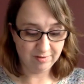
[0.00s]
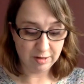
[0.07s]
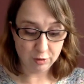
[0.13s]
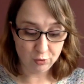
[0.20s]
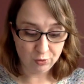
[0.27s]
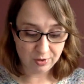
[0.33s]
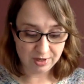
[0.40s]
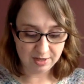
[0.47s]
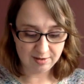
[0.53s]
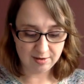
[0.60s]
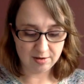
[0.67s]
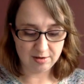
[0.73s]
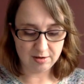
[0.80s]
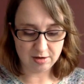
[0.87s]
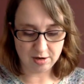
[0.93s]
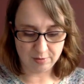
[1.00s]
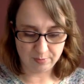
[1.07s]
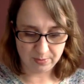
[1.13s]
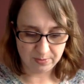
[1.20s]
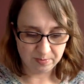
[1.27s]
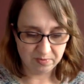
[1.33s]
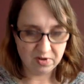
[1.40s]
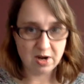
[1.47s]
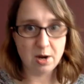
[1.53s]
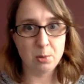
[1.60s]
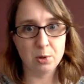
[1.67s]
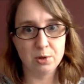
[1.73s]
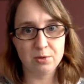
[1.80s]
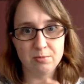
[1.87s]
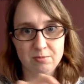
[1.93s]
look that up. I
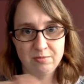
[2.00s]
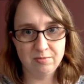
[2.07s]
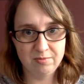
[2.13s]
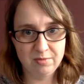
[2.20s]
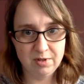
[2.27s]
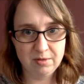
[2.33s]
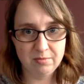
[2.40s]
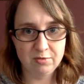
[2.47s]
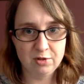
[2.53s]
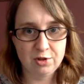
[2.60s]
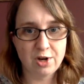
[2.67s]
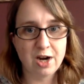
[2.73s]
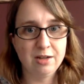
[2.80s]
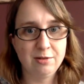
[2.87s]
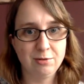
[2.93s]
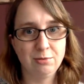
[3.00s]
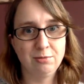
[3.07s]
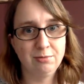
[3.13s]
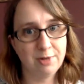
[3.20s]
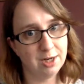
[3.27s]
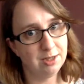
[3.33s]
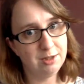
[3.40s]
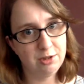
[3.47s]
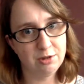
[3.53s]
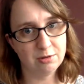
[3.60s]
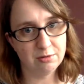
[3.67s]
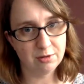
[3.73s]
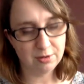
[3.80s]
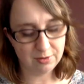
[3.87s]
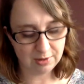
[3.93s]
will try to write show
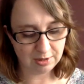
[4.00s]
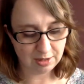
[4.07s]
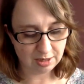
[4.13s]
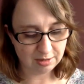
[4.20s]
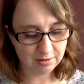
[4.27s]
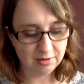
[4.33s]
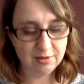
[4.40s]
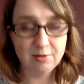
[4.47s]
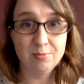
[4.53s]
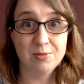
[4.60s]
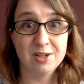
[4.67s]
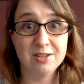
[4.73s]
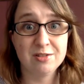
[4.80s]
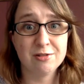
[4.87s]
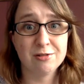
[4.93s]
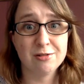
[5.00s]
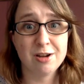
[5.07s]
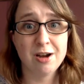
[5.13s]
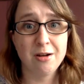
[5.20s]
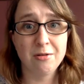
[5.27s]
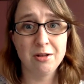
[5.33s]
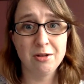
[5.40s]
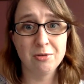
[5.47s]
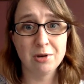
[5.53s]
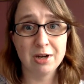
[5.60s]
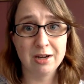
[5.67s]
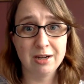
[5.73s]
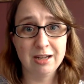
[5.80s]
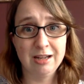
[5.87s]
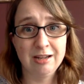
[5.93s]
notes again. It depends on how ill
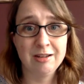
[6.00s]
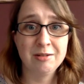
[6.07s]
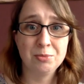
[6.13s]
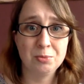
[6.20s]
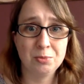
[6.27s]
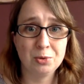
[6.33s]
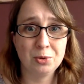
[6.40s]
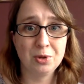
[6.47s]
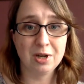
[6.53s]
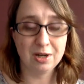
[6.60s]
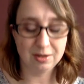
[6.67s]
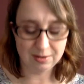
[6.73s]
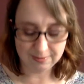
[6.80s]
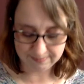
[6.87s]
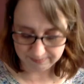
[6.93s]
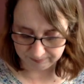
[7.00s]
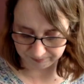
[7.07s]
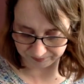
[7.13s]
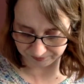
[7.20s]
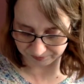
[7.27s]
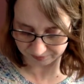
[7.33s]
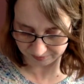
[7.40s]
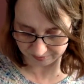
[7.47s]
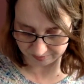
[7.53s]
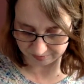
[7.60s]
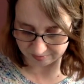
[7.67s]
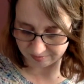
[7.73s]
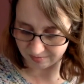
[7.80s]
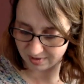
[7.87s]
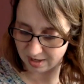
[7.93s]
I will get.
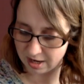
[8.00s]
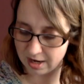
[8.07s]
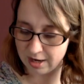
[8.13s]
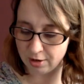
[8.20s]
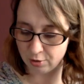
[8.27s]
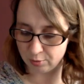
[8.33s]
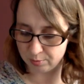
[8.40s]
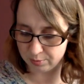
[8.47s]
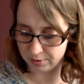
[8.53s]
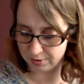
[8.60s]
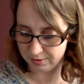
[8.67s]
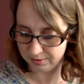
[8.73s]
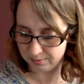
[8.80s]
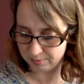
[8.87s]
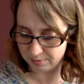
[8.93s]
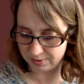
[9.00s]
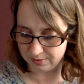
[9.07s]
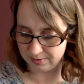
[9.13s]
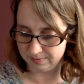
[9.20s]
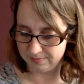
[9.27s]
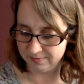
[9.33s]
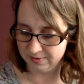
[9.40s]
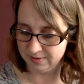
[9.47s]
I hope not, but